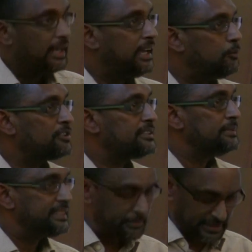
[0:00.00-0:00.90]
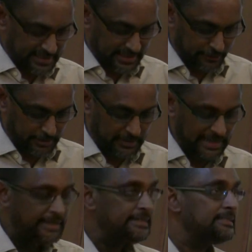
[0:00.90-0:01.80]
He was the Menteri Besar for the
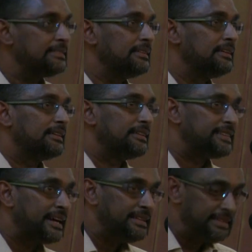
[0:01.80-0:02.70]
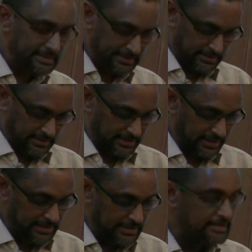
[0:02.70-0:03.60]
Malays, the Chinese, the
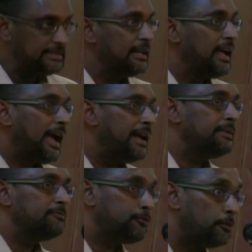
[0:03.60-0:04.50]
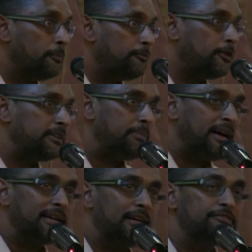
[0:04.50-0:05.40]
Indians, and for the
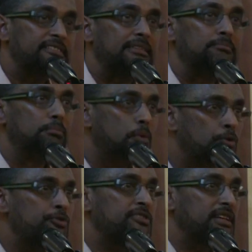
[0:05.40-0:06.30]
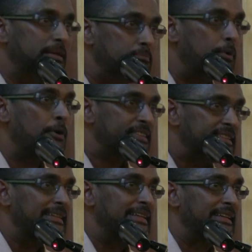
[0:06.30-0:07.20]
Bar Council, most
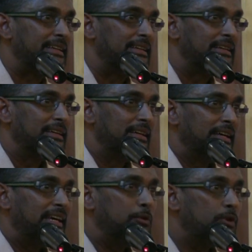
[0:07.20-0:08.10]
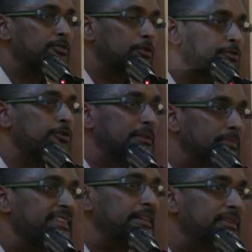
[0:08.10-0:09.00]
importantly, he was also the
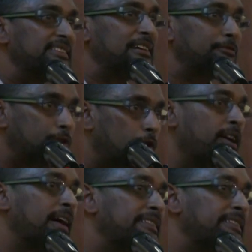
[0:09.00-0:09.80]
Menteri Besar for the Orang